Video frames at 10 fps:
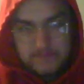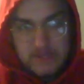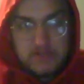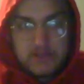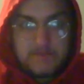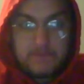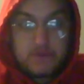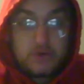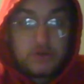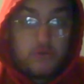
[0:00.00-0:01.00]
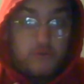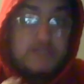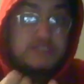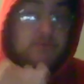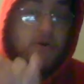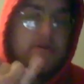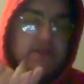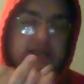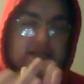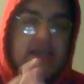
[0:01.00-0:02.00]
like Chris
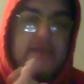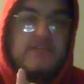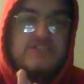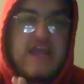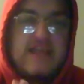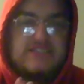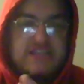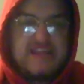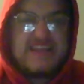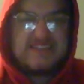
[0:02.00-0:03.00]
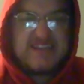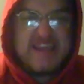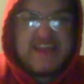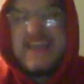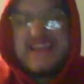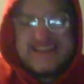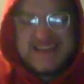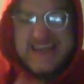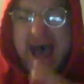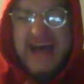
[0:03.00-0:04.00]
Martin and Kenley Jansen is a
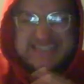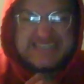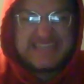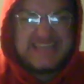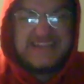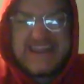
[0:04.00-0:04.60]
nasty